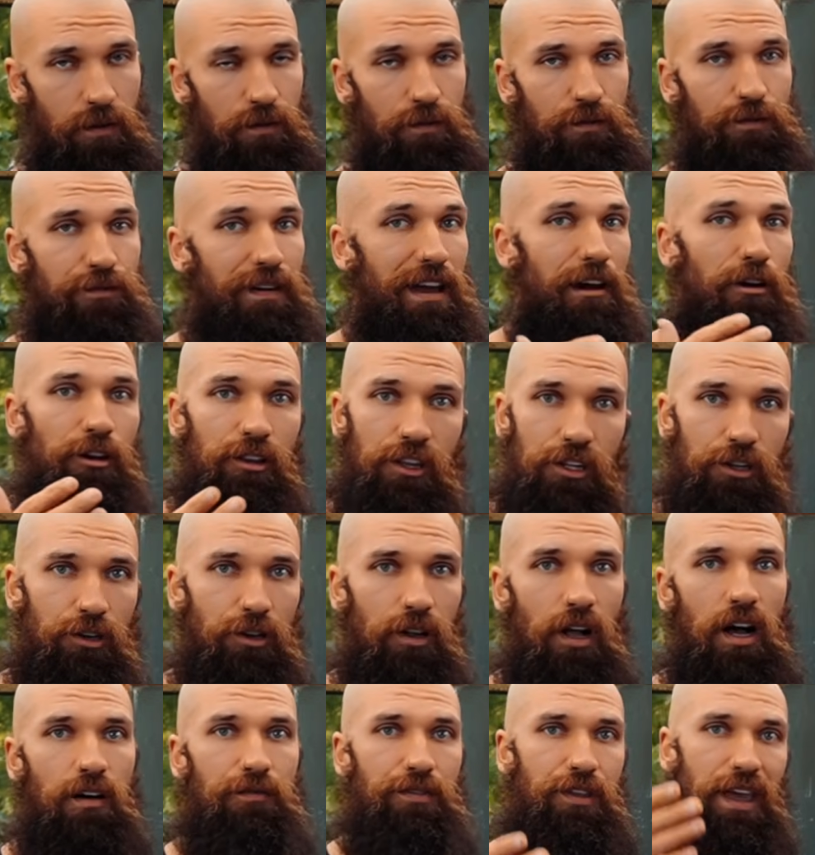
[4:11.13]
Very
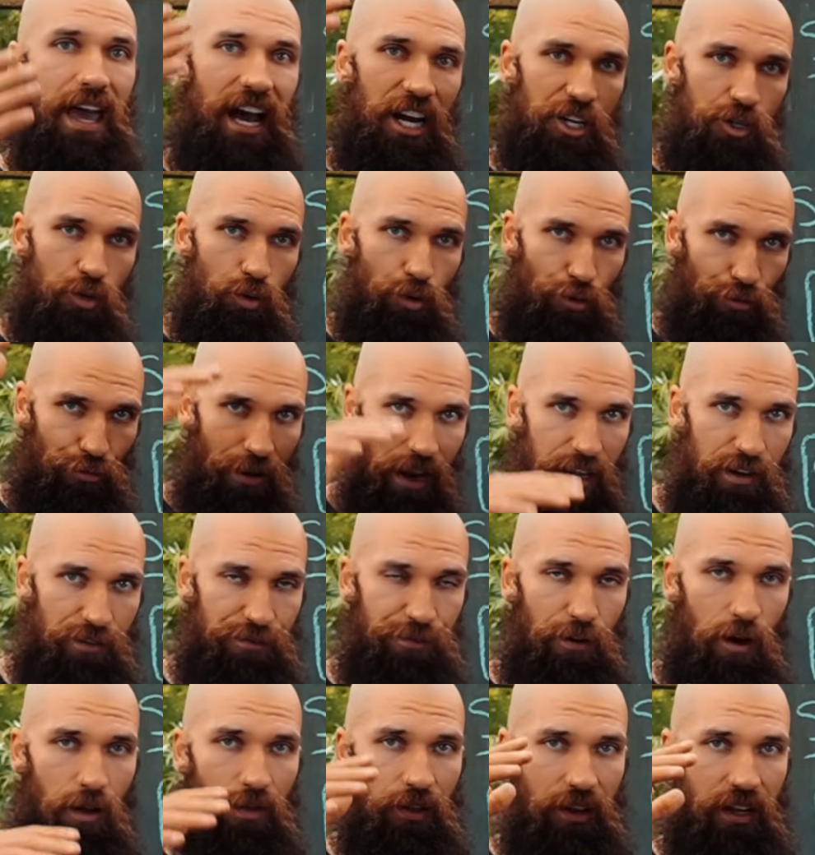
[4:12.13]
little of the actual
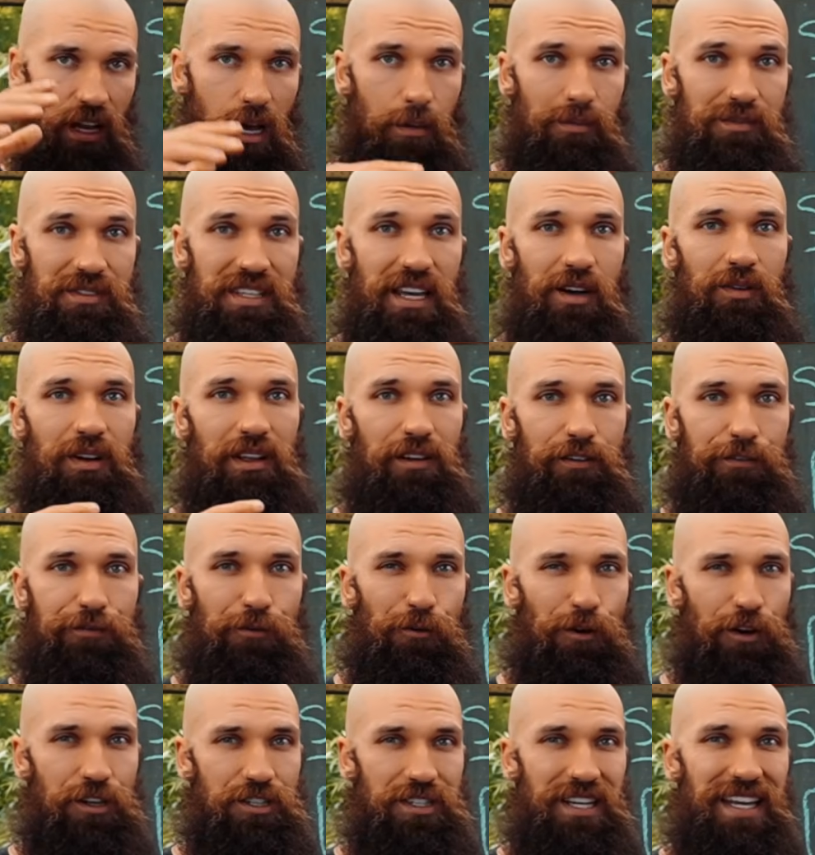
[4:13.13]
rainfall that comes down in a
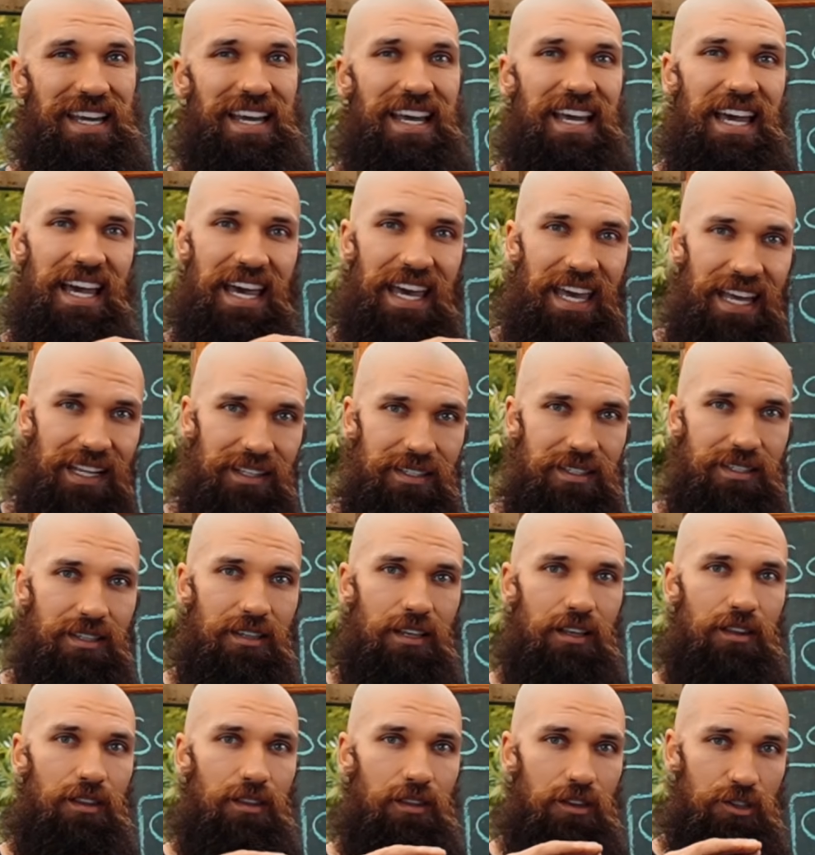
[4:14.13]
forest hits
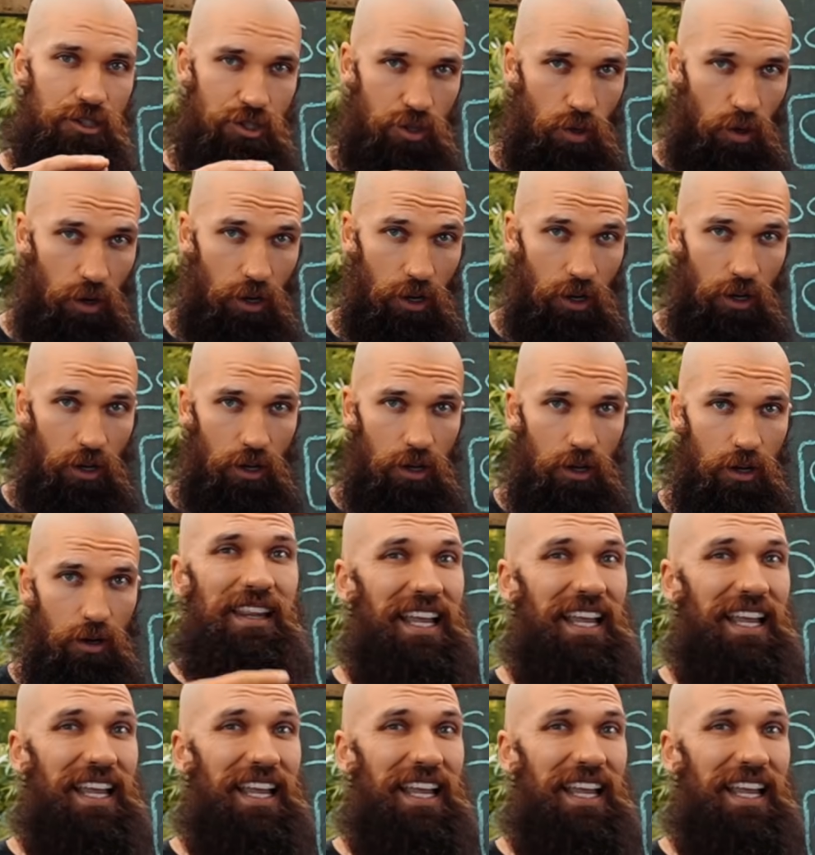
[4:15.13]
the soil.